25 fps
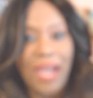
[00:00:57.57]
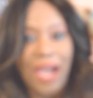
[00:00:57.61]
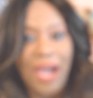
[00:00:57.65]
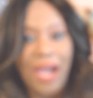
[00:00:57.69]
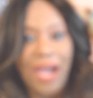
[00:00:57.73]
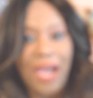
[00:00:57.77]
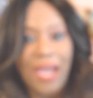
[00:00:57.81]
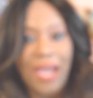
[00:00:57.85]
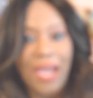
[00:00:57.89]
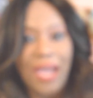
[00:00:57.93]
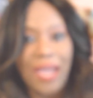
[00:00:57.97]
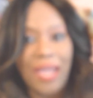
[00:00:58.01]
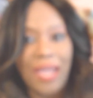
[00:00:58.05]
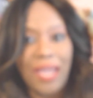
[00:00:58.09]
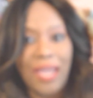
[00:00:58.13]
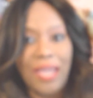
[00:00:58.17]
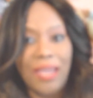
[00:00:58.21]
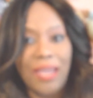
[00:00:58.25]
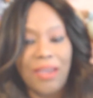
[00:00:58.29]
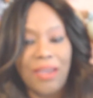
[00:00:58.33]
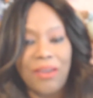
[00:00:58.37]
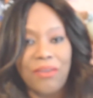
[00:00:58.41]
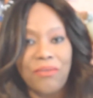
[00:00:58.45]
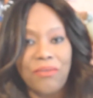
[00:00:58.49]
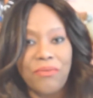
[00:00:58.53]
I
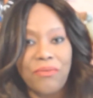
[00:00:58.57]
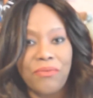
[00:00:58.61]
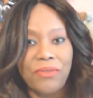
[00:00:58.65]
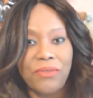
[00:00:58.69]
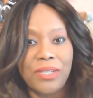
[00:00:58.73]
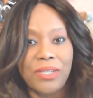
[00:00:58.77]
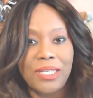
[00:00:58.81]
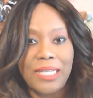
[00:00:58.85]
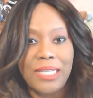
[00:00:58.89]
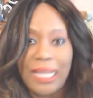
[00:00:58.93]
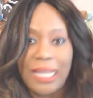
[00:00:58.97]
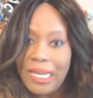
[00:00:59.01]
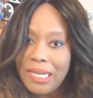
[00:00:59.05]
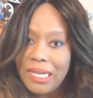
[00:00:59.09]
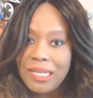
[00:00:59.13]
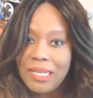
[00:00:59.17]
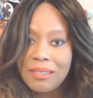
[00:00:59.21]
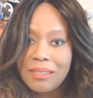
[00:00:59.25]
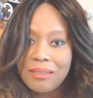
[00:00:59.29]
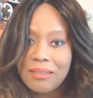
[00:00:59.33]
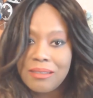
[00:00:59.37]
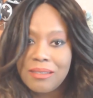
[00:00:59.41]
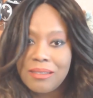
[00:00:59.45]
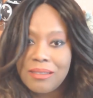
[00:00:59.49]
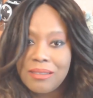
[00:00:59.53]
have
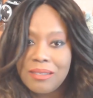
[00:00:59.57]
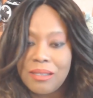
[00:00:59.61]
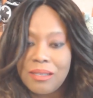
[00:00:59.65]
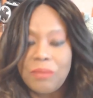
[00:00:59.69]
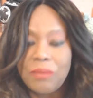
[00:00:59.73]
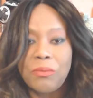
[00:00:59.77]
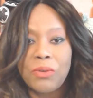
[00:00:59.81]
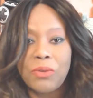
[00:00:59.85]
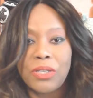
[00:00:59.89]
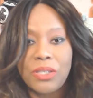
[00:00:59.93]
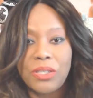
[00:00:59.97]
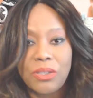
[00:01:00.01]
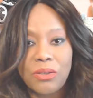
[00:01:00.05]
dated someone